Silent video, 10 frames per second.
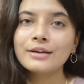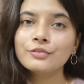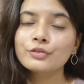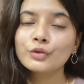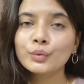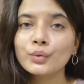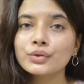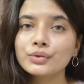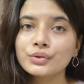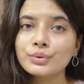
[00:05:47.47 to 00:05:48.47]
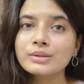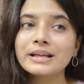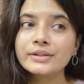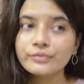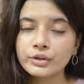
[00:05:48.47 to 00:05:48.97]
And if you don't want to
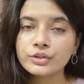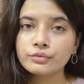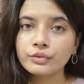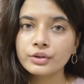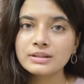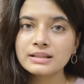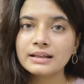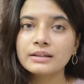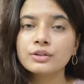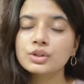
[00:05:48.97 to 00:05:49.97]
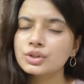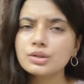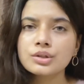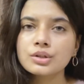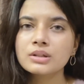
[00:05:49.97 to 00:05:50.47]
use exfoliation for your skin,
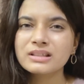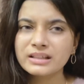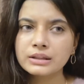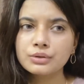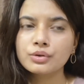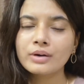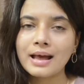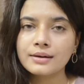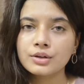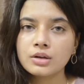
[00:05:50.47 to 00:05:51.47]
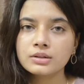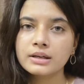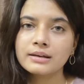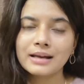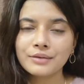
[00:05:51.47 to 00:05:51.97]
just stick to your
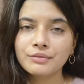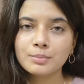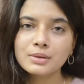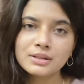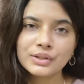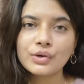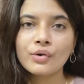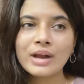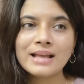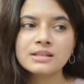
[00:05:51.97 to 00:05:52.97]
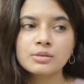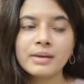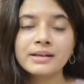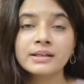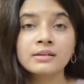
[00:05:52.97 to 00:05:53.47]
antioxidant like vitamin C or
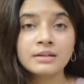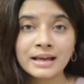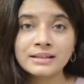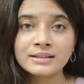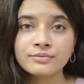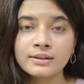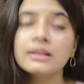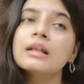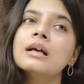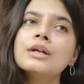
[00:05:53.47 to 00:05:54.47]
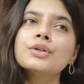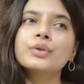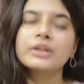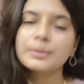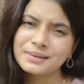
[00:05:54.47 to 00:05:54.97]
niacinamide in the night as well.
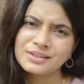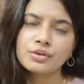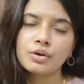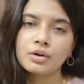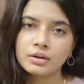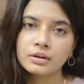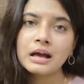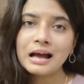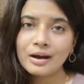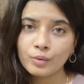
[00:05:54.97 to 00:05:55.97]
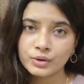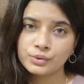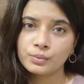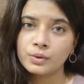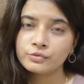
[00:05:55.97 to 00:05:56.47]
So it depends on
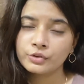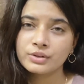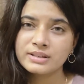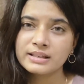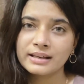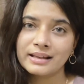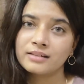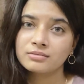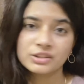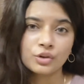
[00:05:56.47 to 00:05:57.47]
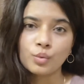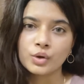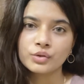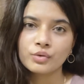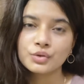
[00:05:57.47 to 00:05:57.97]
what you want for your skin and
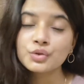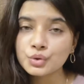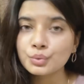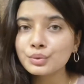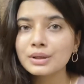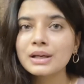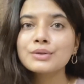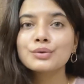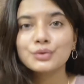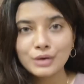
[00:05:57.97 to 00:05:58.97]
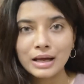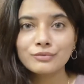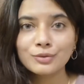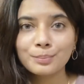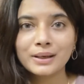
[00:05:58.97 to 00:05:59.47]
what you want to choose. So you
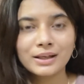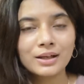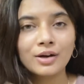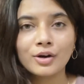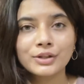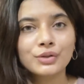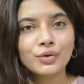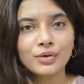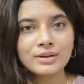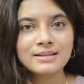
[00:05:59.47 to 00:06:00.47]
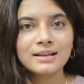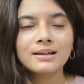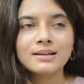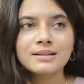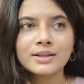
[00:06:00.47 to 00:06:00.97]
have to pick it according to your
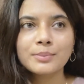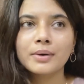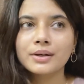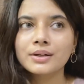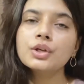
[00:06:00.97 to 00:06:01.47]
skin concern.